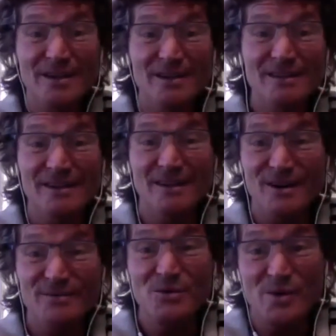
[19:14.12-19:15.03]
And that
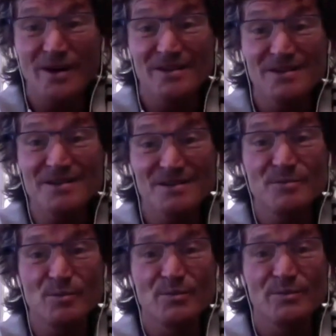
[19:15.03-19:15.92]
kind of awareness is,
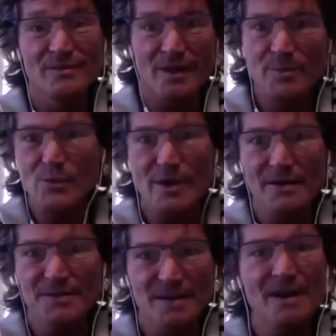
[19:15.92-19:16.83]
I mean, we
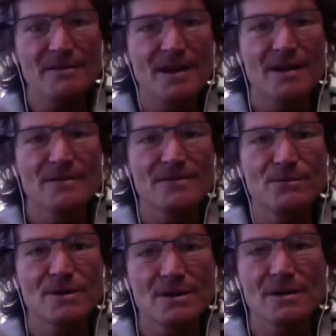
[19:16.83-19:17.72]
have to have that if
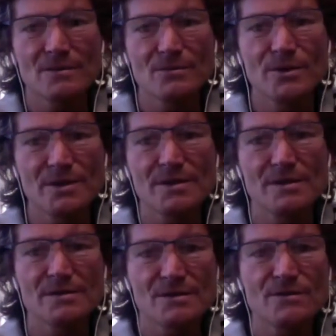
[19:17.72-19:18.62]
we're going to really
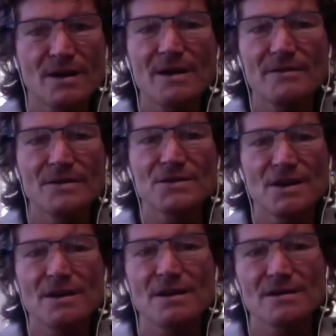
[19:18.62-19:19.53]
survive this
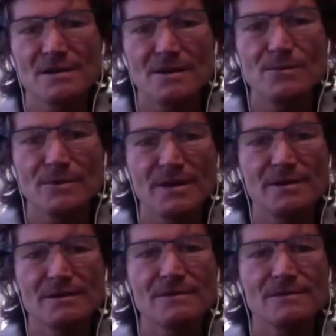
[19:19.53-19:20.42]
challenge that we're in
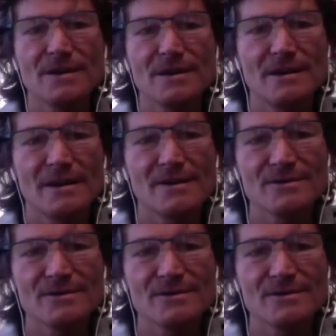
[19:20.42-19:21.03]
right now.